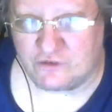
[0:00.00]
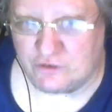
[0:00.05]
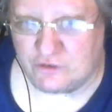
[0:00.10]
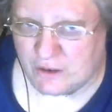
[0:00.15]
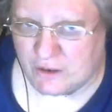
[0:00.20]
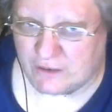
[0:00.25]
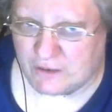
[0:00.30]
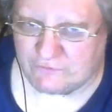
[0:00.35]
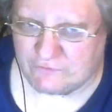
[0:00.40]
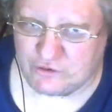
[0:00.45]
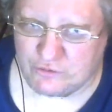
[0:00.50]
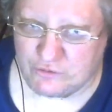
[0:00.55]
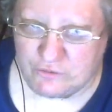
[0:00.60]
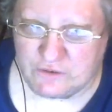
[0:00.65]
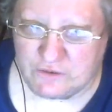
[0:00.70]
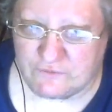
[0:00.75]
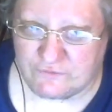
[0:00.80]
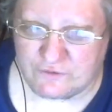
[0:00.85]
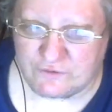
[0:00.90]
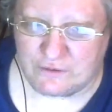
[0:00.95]

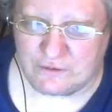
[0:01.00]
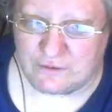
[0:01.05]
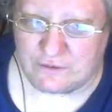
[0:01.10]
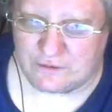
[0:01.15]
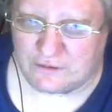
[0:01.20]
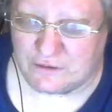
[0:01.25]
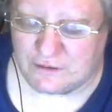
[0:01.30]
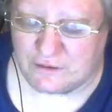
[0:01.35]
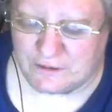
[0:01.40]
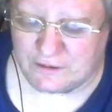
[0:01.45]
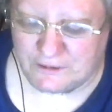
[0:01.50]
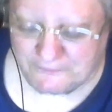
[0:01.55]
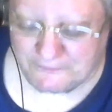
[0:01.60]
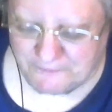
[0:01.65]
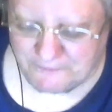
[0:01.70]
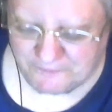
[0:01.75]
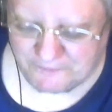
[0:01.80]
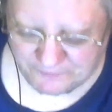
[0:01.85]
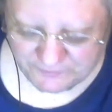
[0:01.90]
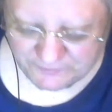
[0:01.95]
It could be
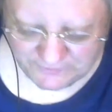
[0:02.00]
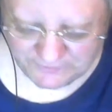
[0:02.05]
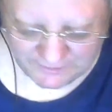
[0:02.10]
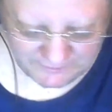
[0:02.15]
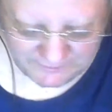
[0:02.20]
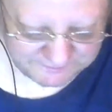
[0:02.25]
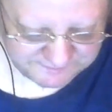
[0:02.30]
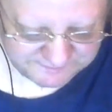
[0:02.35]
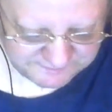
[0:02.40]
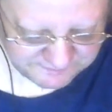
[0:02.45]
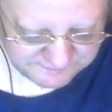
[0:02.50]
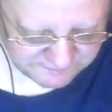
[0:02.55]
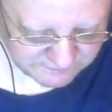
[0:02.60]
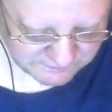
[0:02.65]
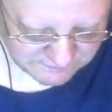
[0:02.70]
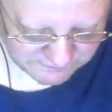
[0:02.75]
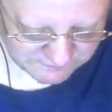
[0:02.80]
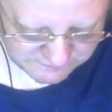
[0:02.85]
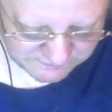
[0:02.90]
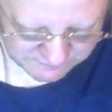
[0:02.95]
both or
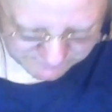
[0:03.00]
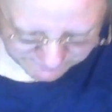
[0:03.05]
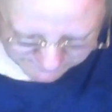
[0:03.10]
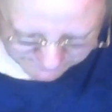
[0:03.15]
either.